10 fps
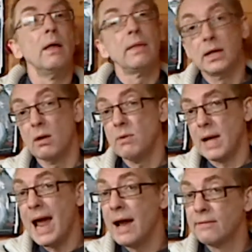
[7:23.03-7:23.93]
they don't
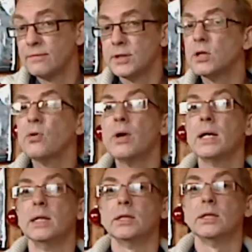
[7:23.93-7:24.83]
have to
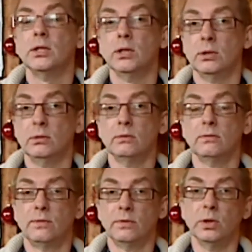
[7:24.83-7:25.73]
credit you
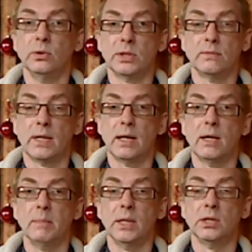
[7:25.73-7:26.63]
for use of that
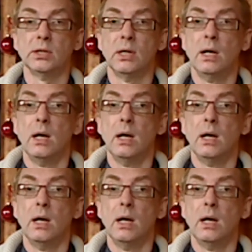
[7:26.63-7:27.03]
image.